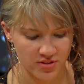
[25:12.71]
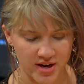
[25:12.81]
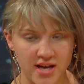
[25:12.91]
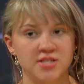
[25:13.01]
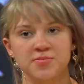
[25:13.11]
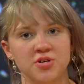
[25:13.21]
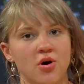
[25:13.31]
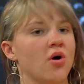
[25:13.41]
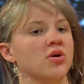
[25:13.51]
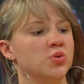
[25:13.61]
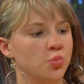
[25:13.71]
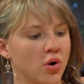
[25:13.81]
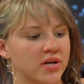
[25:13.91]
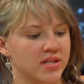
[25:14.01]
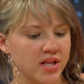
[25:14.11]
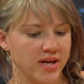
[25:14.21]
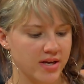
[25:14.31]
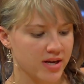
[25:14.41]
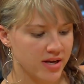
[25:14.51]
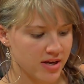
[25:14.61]
like as being all in one, and
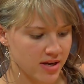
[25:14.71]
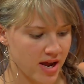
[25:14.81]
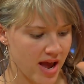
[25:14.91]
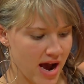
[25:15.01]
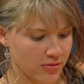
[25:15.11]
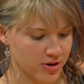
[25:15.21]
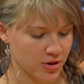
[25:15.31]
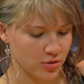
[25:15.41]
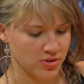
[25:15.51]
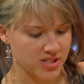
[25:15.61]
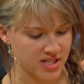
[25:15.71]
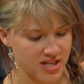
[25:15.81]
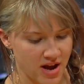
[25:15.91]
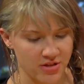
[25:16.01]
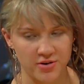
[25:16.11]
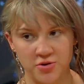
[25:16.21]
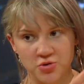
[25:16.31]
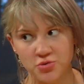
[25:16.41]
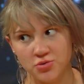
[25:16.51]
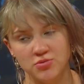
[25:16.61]
like how it goes together,
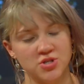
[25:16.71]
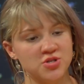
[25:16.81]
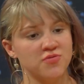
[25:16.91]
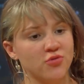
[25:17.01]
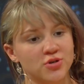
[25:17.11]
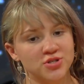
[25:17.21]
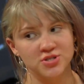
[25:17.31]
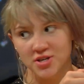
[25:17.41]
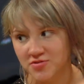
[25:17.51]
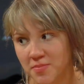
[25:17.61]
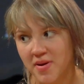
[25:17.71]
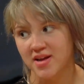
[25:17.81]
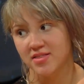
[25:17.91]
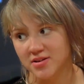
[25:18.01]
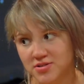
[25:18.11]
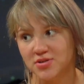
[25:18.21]
you just force yourself to make things